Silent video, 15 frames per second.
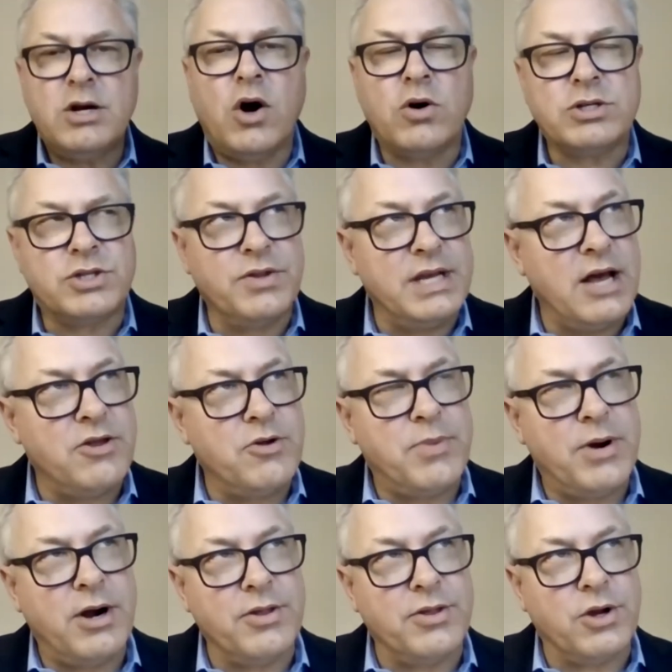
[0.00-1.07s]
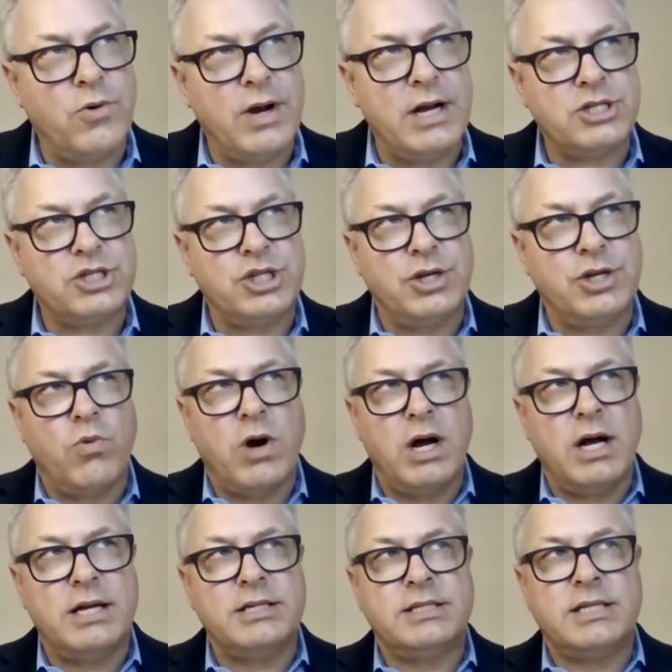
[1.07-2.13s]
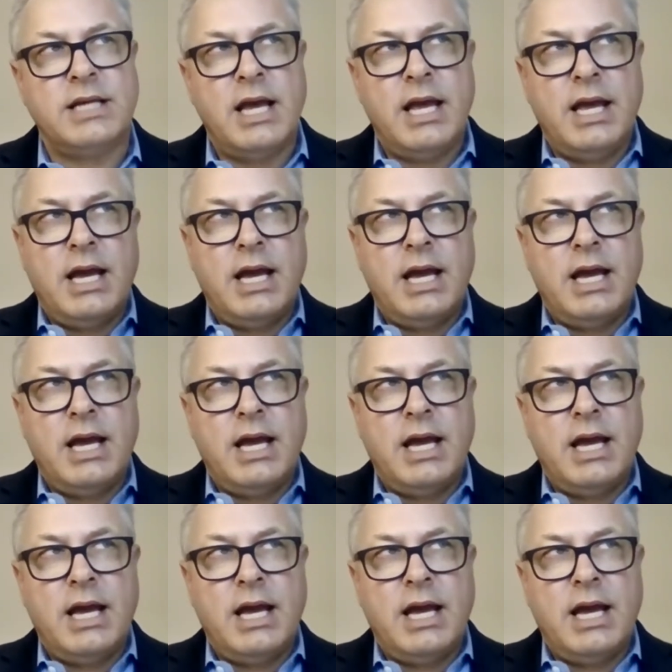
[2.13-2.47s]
Oh, so the other part of the question was,